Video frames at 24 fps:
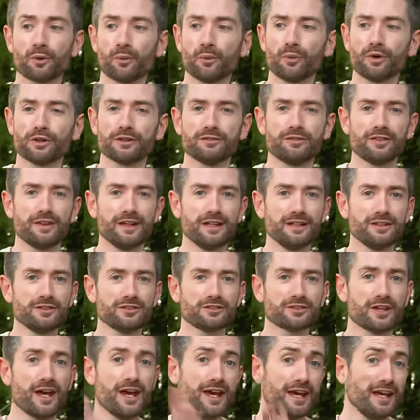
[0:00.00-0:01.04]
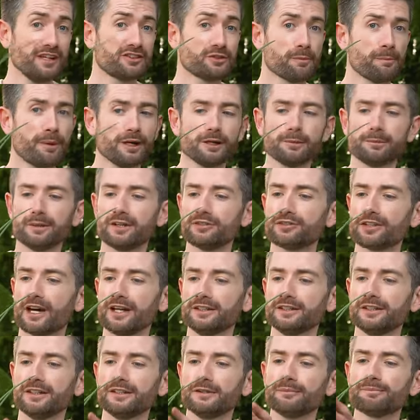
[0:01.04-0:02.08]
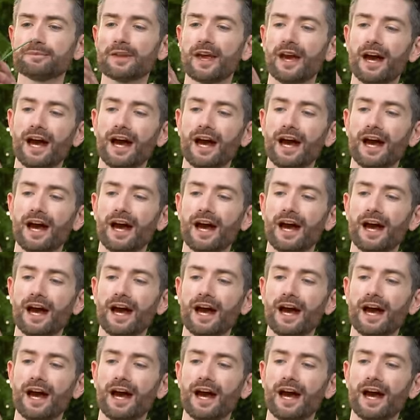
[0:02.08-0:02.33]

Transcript: one of these. It's a bulb lasagna.